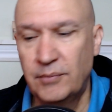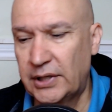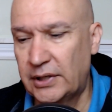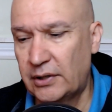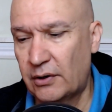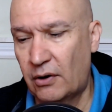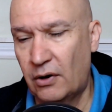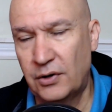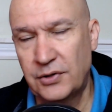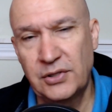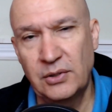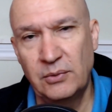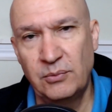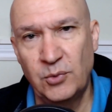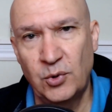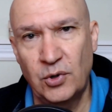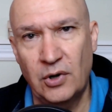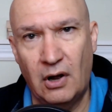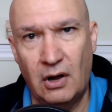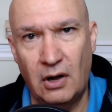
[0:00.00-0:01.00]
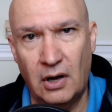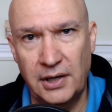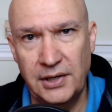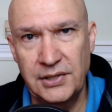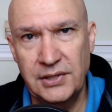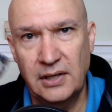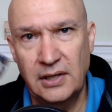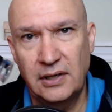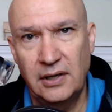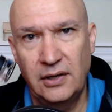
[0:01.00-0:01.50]
they're also more
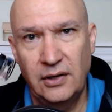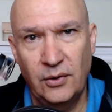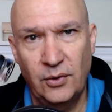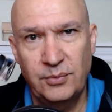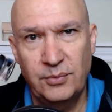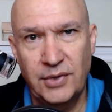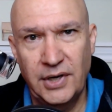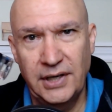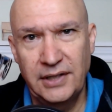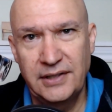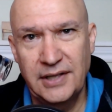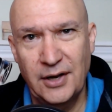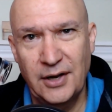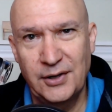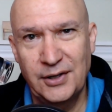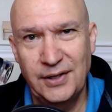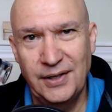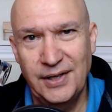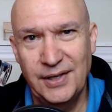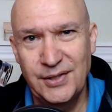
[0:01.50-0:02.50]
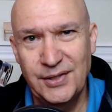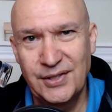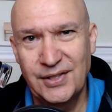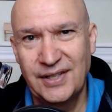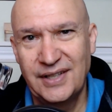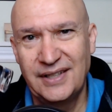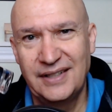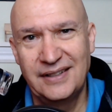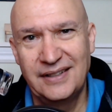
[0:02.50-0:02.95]
honest in the note breakdown in this.